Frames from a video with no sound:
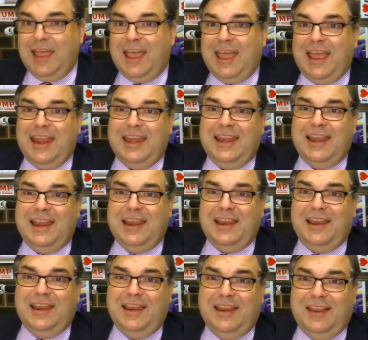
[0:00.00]
and
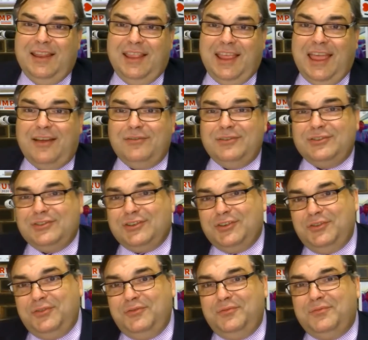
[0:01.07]
the eldest
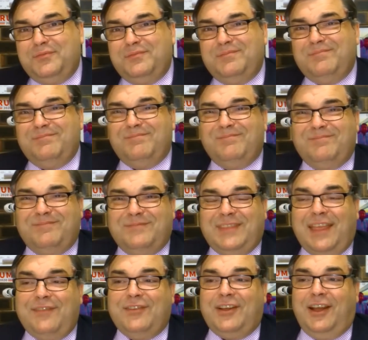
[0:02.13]
two,
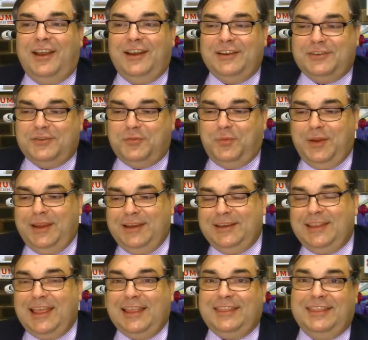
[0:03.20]
they've kind of
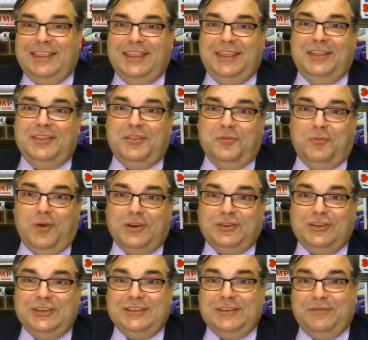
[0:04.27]
twigged that the the
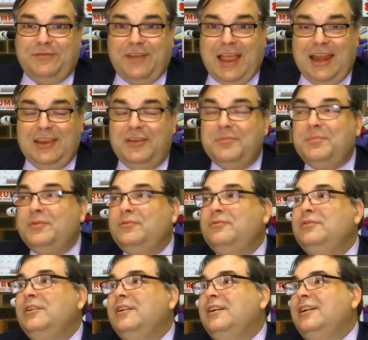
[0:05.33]
watches are
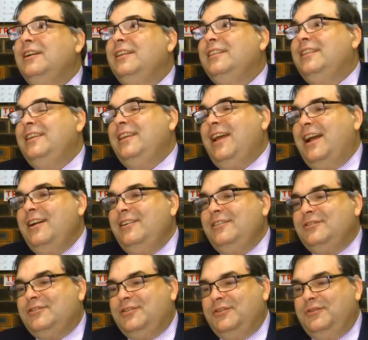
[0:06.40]
valuable. The
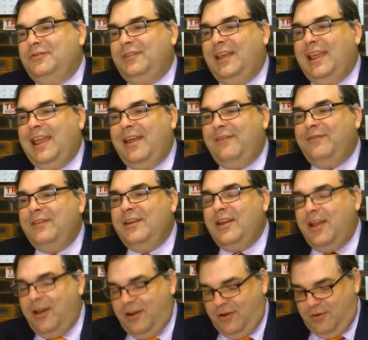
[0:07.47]
younger two, they have
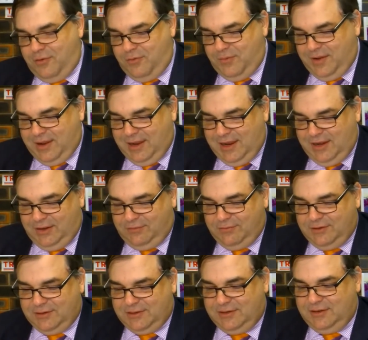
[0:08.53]
no
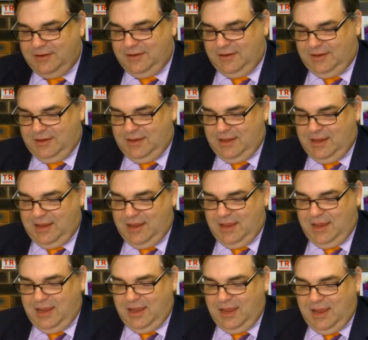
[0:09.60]
interest
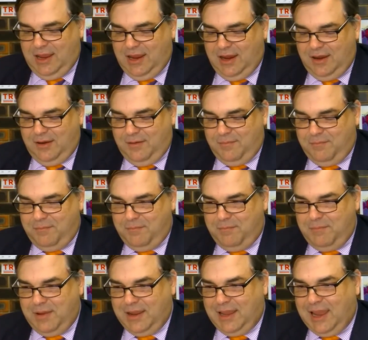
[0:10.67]
in
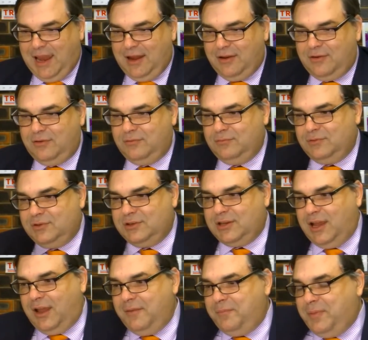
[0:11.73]
mechanical
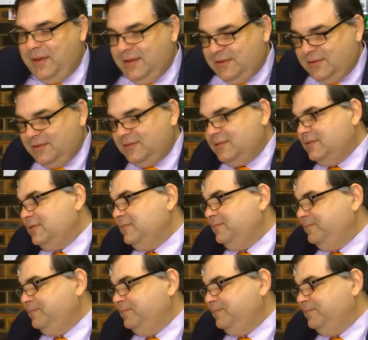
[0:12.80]
timepieces